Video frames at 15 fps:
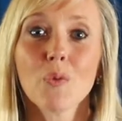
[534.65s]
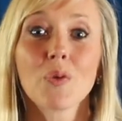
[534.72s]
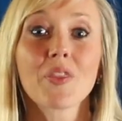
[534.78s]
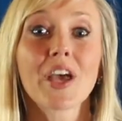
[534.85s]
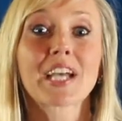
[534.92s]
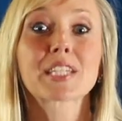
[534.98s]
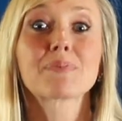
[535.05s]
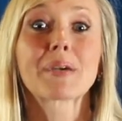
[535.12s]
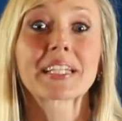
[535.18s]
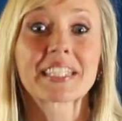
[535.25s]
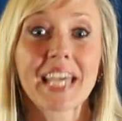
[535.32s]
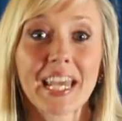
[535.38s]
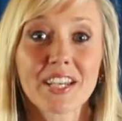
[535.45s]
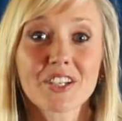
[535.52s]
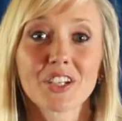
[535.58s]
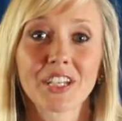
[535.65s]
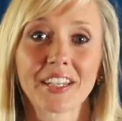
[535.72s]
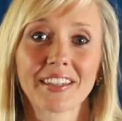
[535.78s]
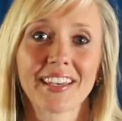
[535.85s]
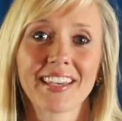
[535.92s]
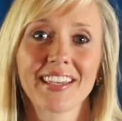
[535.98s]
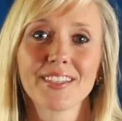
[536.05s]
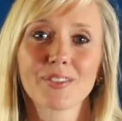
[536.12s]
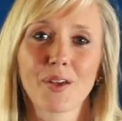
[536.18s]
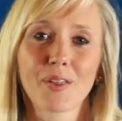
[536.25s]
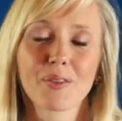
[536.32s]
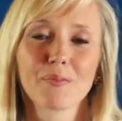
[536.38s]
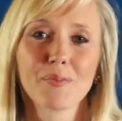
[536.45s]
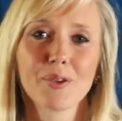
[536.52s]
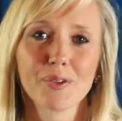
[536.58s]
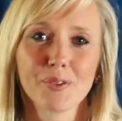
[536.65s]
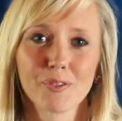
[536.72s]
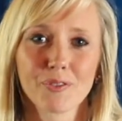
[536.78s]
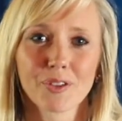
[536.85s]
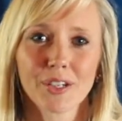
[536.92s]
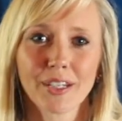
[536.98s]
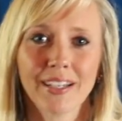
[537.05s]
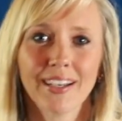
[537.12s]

with expectation that He's on the move.